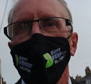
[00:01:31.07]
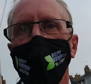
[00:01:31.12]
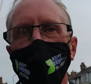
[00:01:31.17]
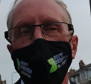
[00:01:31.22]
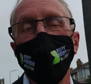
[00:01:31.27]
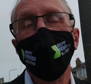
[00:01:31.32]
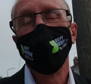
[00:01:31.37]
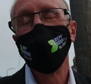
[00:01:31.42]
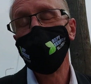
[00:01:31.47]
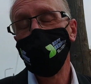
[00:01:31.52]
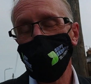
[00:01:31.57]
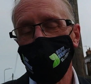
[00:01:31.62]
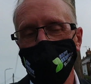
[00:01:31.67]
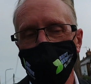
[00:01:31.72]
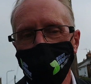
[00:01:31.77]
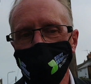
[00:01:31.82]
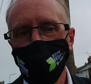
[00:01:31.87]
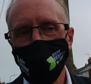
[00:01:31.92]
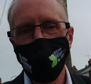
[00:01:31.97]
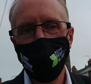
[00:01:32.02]
well, it
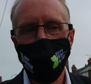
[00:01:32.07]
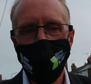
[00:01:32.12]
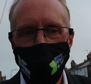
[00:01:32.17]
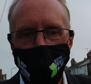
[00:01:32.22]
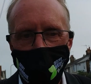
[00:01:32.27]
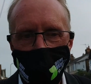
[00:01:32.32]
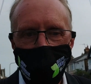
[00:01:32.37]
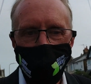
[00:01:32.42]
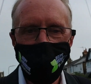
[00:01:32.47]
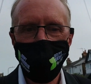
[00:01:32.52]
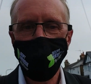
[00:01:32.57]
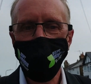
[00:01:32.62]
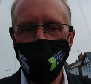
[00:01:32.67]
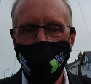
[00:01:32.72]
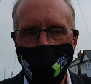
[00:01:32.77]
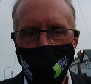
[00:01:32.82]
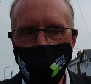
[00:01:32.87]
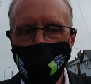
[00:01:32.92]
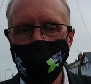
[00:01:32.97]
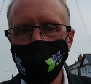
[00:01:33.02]
doesn't at the moment. That
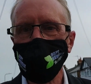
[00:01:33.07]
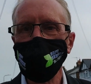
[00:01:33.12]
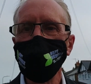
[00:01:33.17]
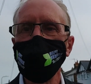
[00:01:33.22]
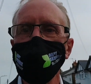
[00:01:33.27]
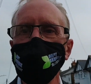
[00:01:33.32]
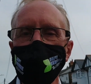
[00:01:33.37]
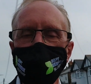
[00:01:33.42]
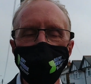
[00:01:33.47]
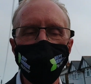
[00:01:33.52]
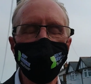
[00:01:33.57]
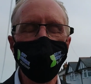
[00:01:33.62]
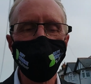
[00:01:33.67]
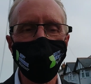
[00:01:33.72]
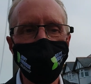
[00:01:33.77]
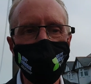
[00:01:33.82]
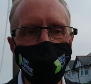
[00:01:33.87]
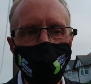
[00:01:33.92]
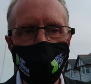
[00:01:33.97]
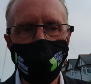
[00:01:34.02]
information then is
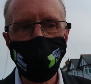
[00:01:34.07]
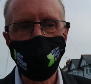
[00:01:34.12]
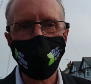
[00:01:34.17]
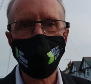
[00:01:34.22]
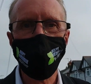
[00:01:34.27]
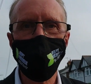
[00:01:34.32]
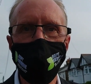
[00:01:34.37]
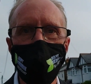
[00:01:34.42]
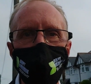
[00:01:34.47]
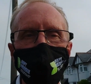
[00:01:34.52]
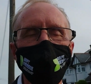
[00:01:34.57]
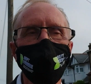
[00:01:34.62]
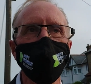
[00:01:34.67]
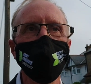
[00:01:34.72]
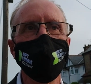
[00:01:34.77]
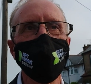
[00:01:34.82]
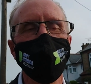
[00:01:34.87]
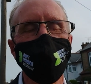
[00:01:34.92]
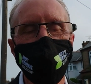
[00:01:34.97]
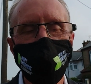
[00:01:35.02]
taken to
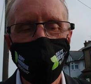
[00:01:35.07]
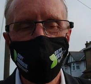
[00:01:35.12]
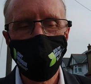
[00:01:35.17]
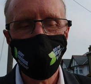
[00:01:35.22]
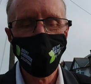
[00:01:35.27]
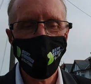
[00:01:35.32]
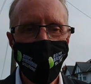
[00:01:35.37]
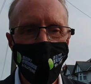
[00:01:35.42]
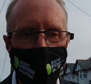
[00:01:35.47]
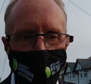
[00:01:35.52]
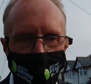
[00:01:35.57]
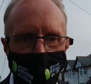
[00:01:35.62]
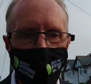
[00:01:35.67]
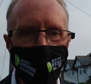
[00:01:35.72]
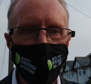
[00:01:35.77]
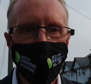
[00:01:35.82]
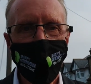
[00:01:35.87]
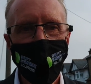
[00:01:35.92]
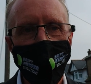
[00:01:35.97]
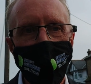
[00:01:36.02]
calculate
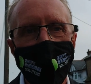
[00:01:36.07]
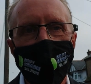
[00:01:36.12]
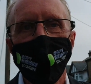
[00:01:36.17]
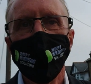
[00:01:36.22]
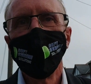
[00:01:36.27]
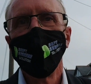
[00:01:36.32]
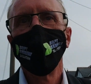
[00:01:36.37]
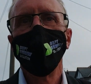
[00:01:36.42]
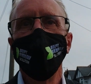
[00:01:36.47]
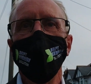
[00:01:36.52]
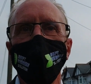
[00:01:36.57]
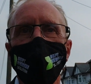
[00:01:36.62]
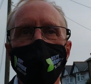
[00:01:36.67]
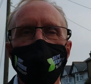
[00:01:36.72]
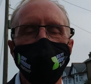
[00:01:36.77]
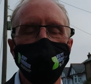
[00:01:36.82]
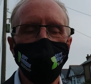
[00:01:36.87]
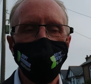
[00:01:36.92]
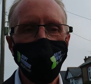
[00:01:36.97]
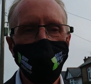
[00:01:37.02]
the
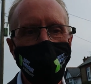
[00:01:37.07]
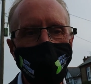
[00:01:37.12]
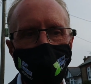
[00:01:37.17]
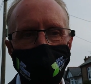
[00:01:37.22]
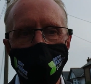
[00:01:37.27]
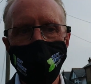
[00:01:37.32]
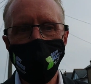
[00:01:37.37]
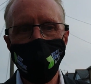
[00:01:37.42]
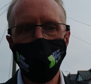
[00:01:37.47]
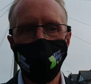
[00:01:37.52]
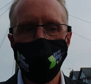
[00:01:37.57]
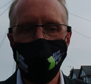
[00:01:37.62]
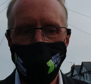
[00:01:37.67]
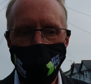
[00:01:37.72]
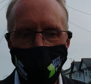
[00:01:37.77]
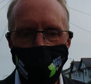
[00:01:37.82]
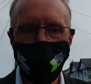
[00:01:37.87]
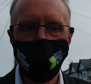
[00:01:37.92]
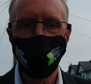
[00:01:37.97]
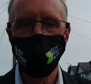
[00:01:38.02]
hours per
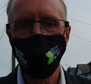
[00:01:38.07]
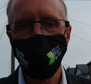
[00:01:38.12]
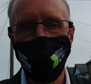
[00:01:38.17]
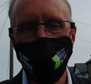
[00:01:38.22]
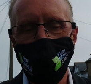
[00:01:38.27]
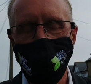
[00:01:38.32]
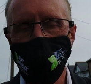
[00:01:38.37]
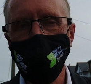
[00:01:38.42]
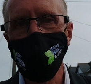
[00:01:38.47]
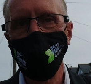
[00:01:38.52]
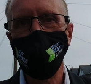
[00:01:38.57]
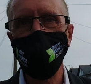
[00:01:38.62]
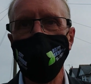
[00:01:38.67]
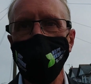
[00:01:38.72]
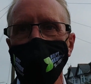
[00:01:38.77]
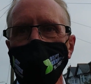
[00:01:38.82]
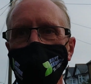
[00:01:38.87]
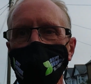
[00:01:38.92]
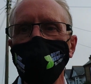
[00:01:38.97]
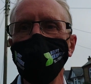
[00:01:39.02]
site that have been
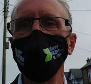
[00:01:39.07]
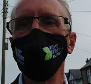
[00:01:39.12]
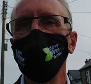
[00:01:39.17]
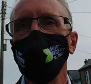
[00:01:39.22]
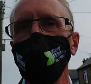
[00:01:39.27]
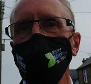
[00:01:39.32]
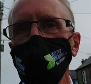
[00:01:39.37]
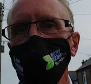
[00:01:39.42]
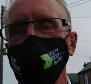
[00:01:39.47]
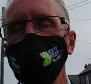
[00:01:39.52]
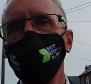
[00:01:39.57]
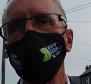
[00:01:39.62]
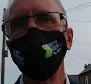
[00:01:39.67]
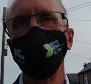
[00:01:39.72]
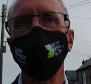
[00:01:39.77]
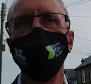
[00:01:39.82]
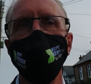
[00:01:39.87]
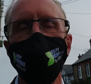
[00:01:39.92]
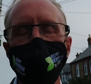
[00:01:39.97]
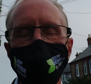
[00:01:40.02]
done by
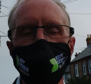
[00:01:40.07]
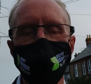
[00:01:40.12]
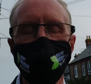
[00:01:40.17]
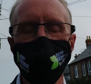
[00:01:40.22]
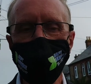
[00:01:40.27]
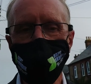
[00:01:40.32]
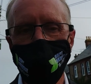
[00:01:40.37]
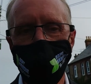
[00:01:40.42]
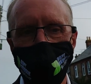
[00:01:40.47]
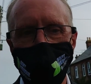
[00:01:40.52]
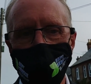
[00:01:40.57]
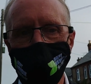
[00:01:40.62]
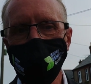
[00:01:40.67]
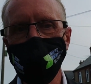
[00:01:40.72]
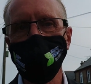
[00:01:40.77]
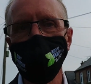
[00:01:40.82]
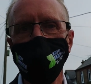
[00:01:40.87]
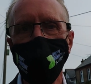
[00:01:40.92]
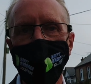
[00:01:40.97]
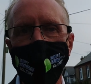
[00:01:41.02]
the
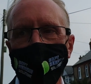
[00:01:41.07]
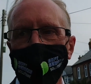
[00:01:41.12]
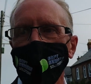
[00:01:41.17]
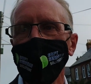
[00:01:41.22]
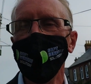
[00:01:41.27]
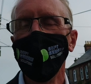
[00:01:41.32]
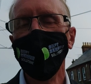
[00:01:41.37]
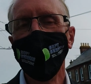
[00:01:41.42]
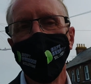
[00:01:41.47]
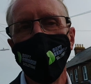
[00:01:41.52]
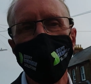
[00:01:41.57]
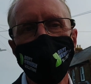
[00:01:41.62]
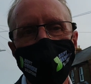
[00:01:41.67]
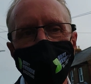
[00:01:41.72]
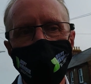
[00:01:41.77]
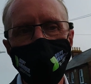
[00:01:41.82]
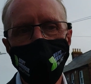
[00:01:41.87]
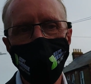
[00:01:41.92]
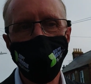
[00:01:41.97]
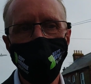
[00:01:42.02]
positions and
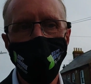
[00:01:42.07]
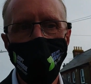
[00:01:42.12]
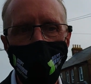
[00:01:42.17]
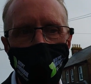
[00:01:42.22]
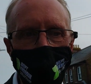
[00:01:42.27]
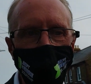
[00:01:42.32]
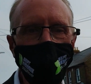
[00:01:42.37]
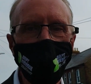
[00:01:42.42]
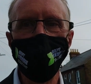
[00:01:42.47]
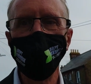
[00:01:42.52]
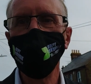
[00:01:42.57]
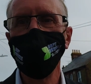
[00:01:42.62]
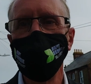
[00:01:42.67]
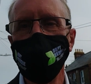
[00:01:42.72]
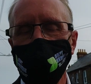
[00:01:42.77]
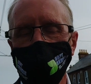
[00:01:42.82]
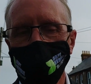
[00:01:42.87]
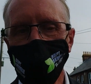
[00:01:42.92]
to report on that.